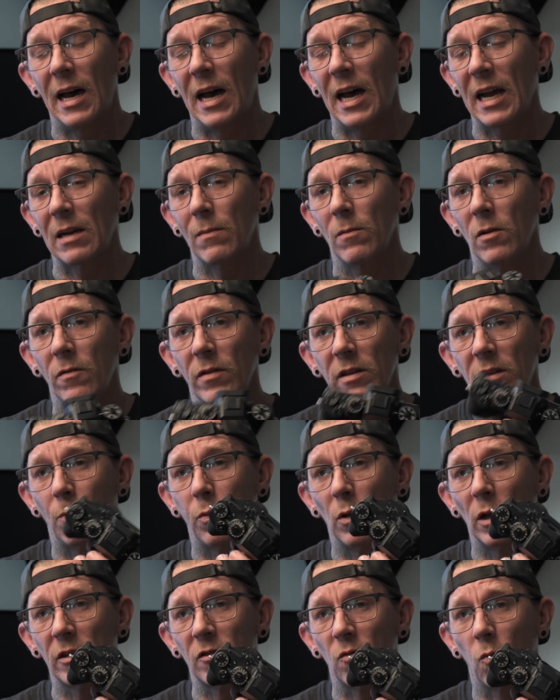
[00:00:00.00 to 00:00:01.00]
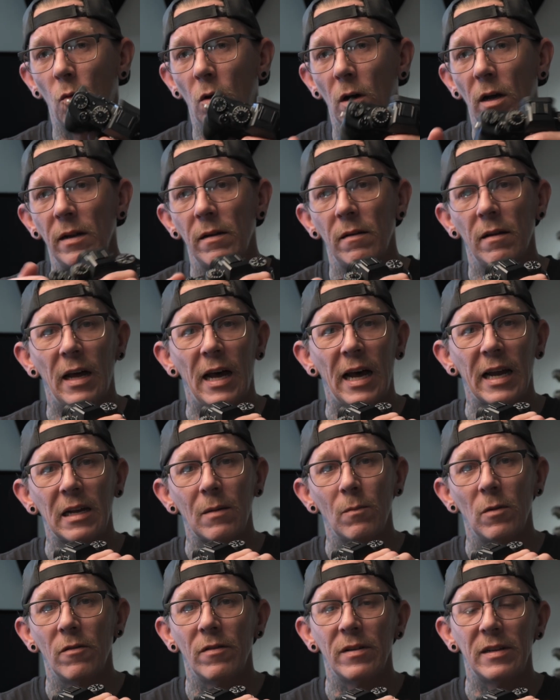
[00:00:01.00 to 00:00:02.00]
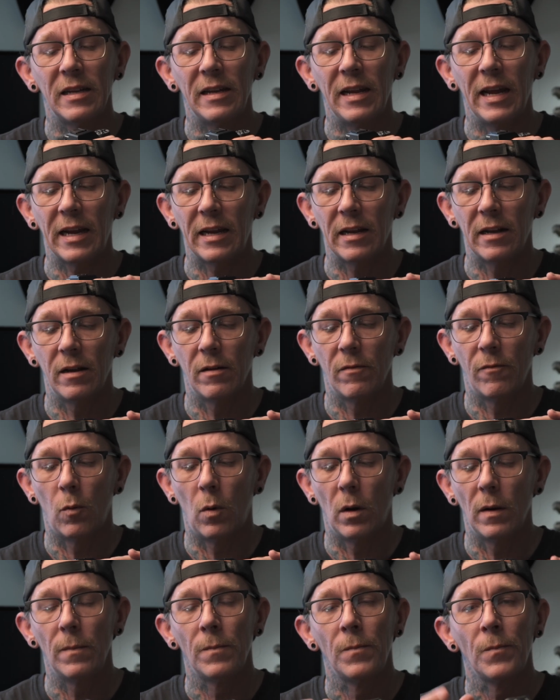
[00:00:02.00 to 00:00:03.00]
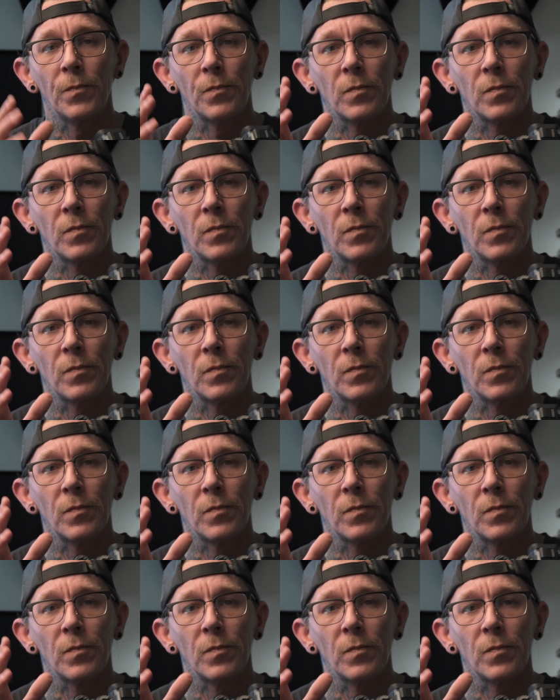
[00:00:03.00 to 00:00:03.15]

I can move it to +1, I can move it to -1.